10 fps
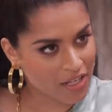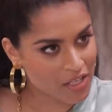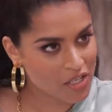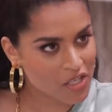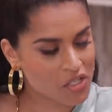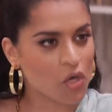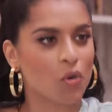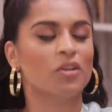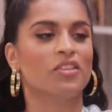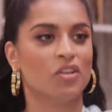Yeah.
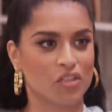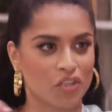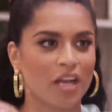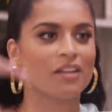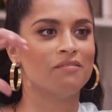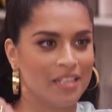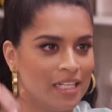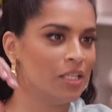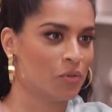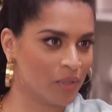So there's a lot of
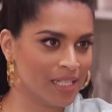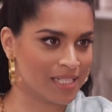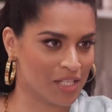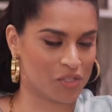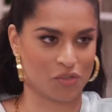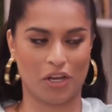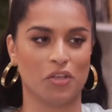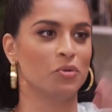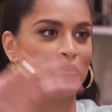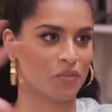nitty gritty to this. There's not a
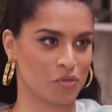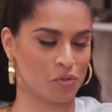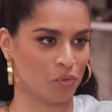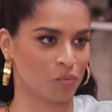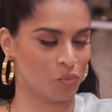universal